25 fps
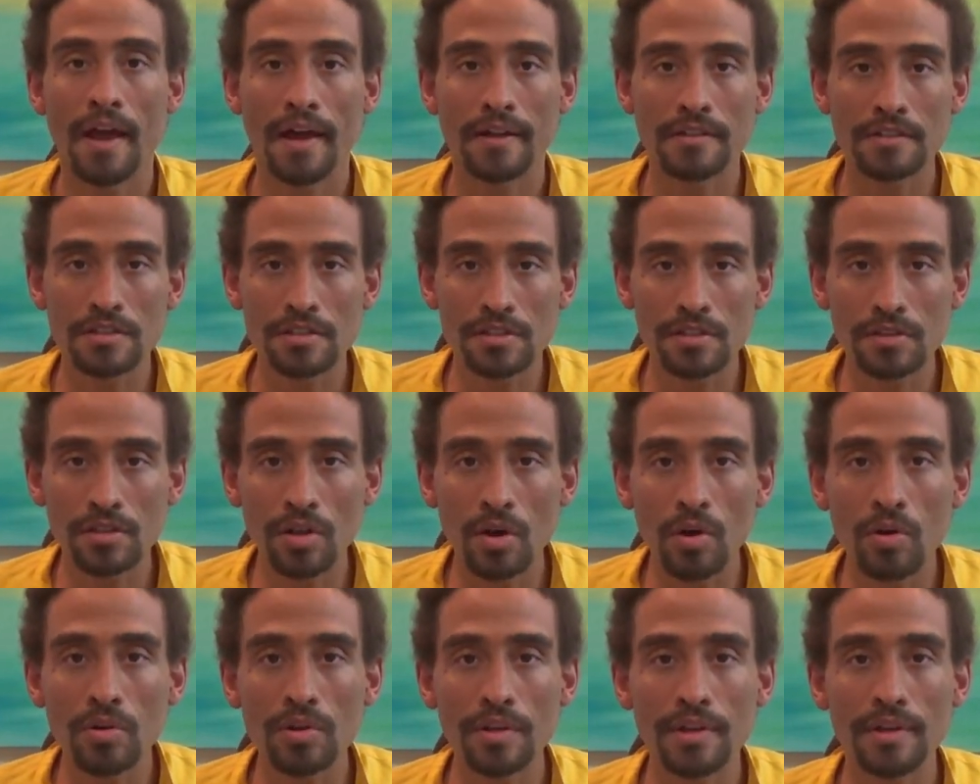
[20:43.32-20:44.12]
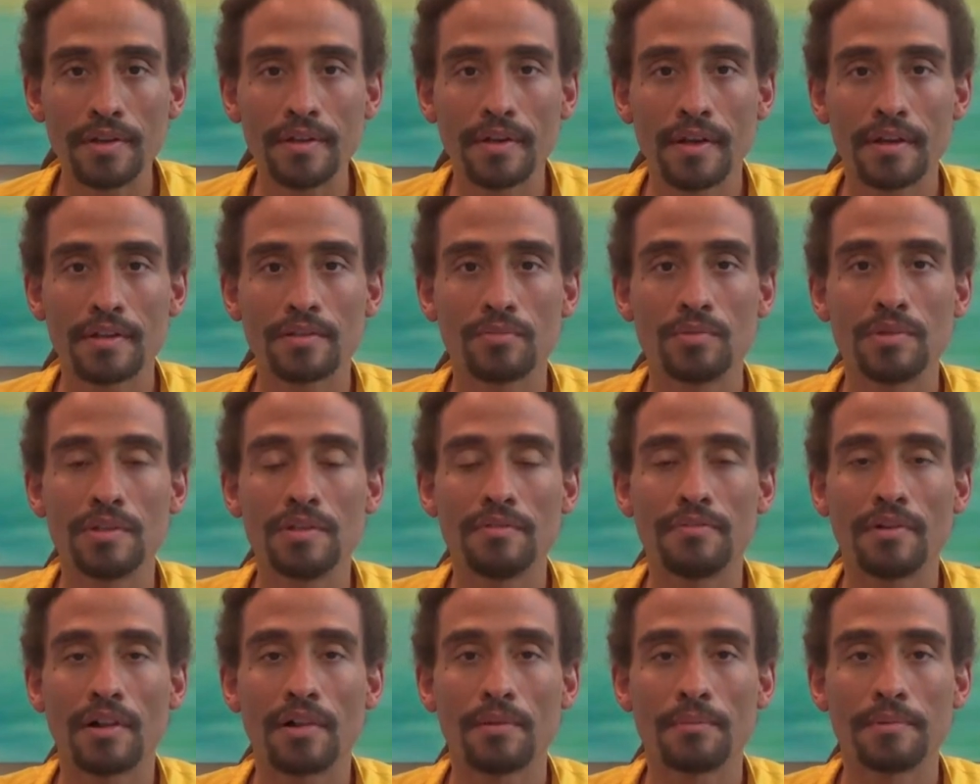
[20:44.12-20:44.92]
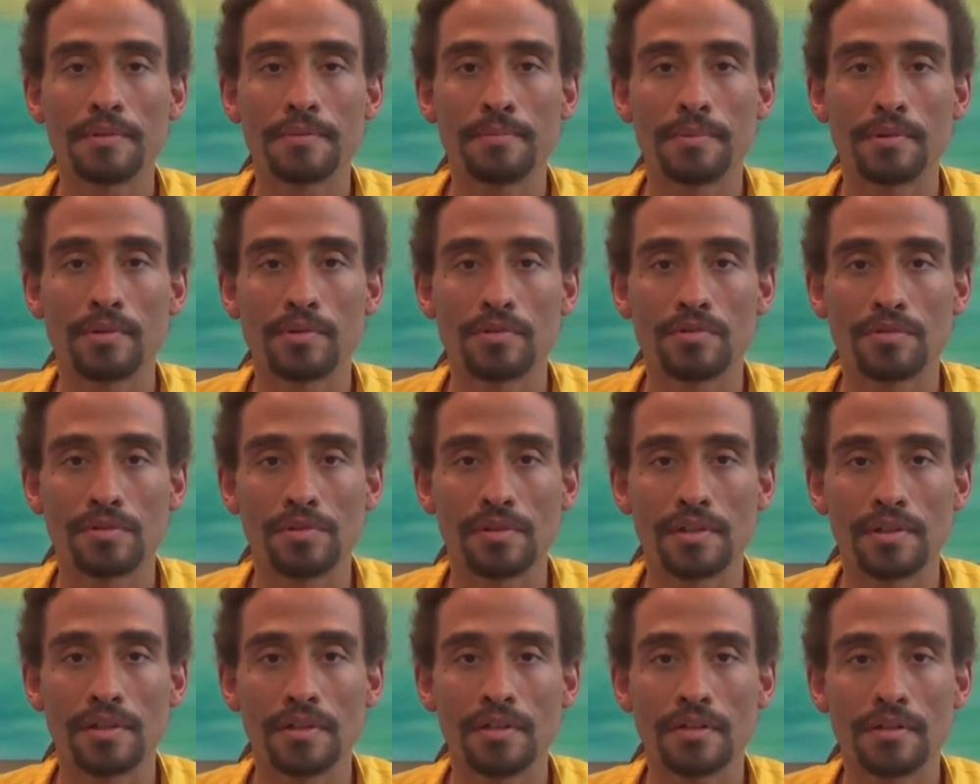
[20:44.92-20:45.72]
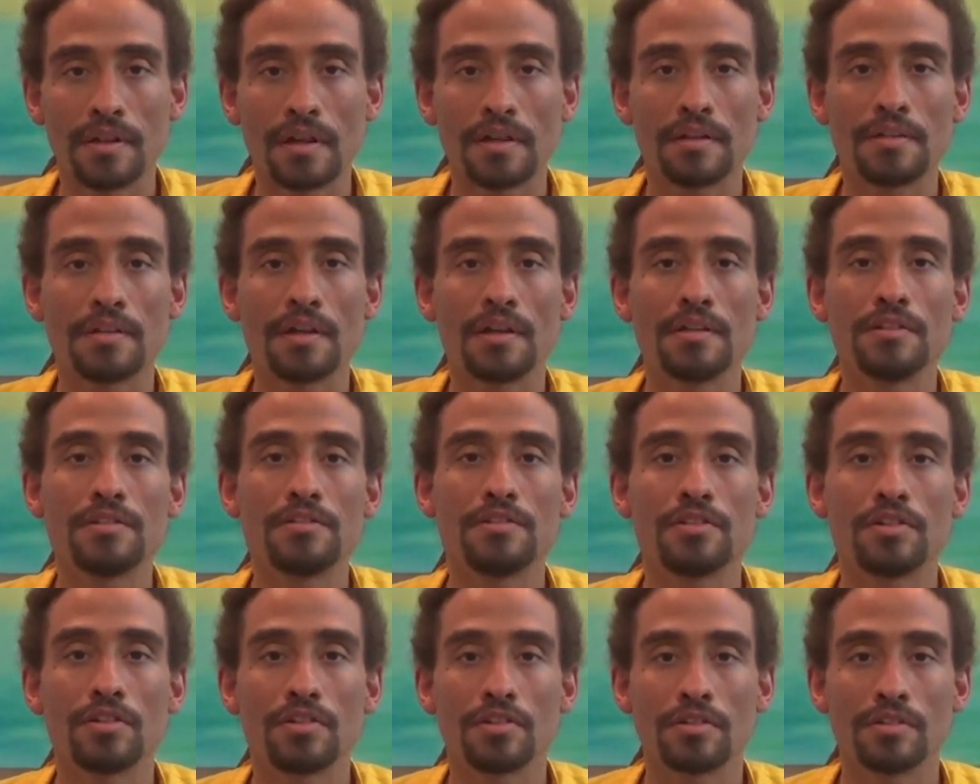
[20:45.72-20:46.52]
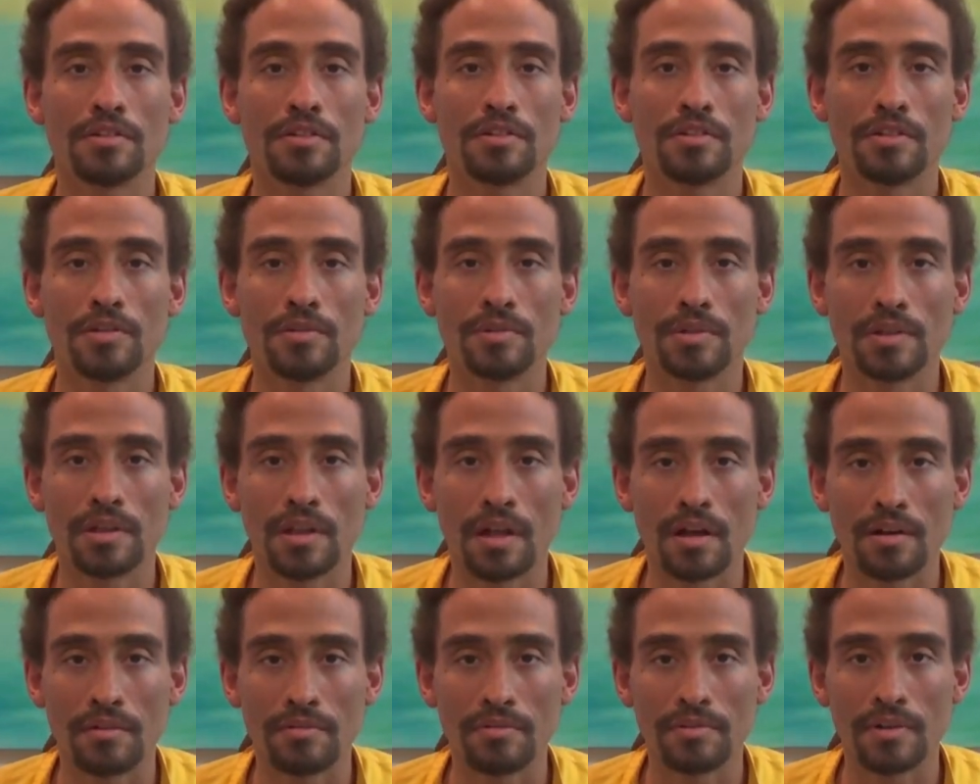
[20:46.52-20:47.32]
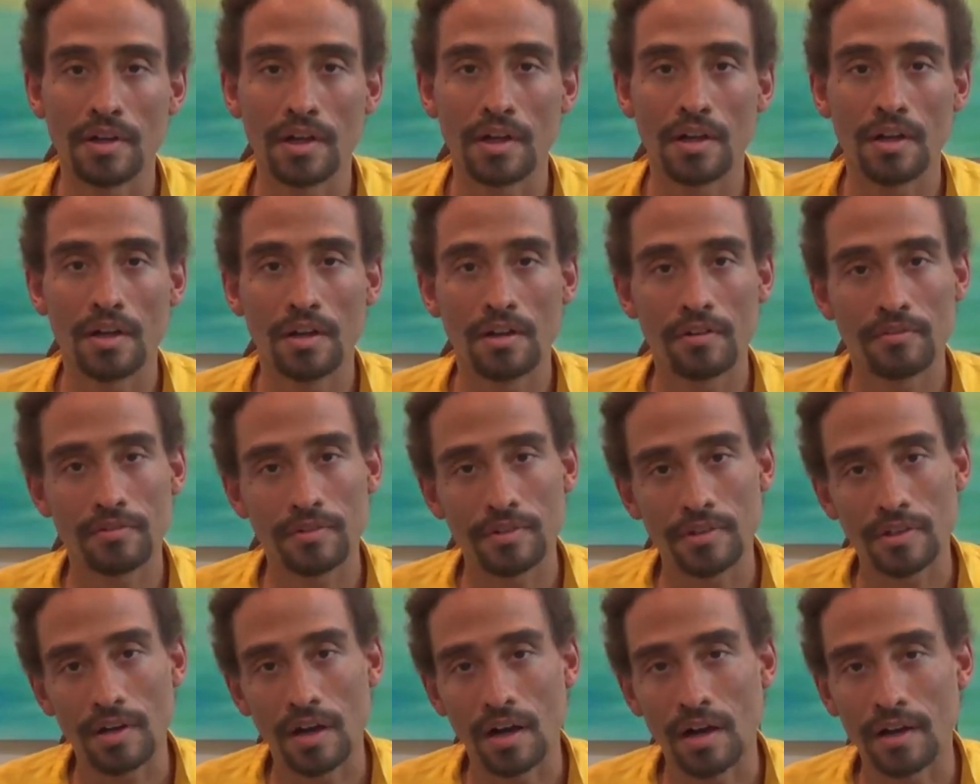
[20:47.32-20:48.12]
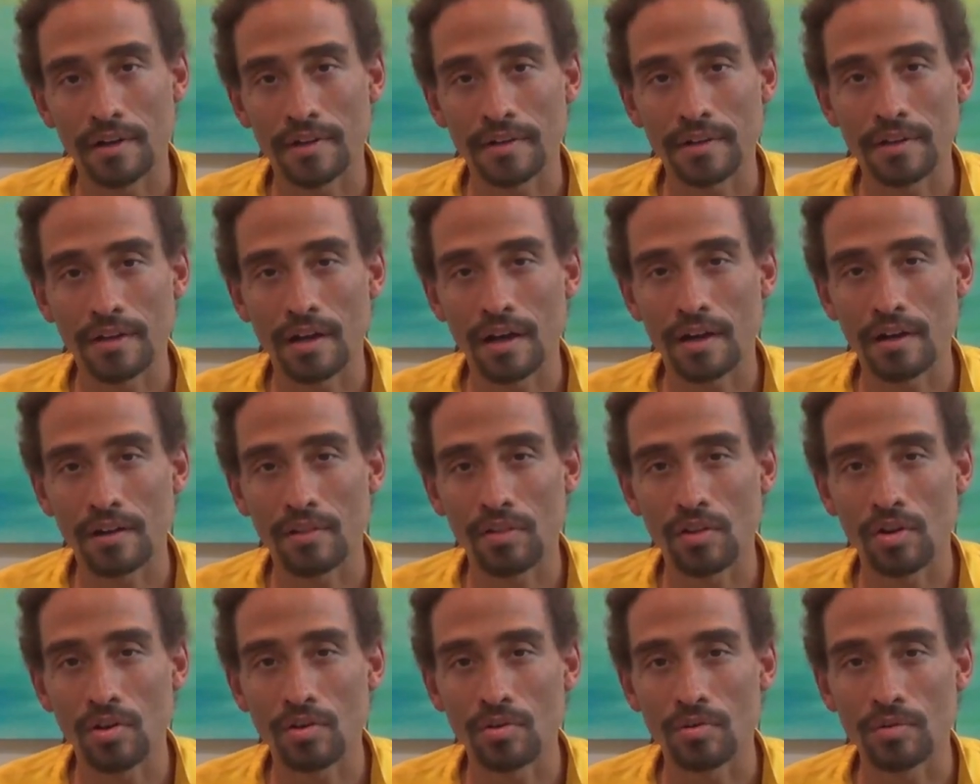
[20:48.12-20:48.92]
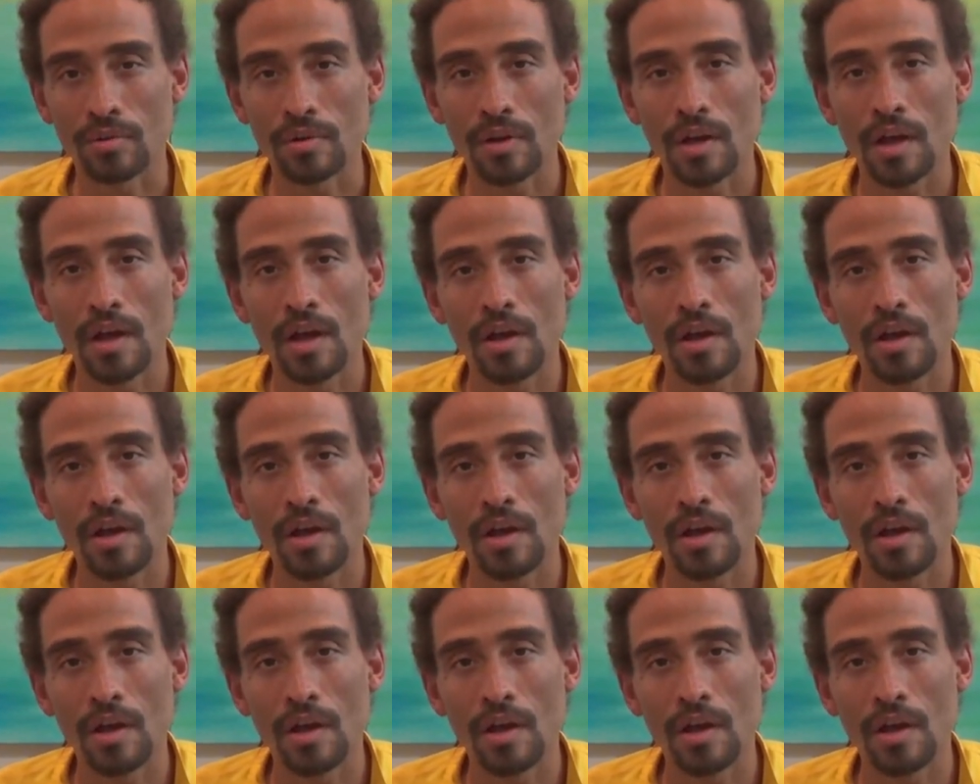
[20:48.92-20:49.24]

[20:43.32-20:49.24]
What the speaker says: And slowly, as we develop spiritually, that does turn into a love for God and God alone.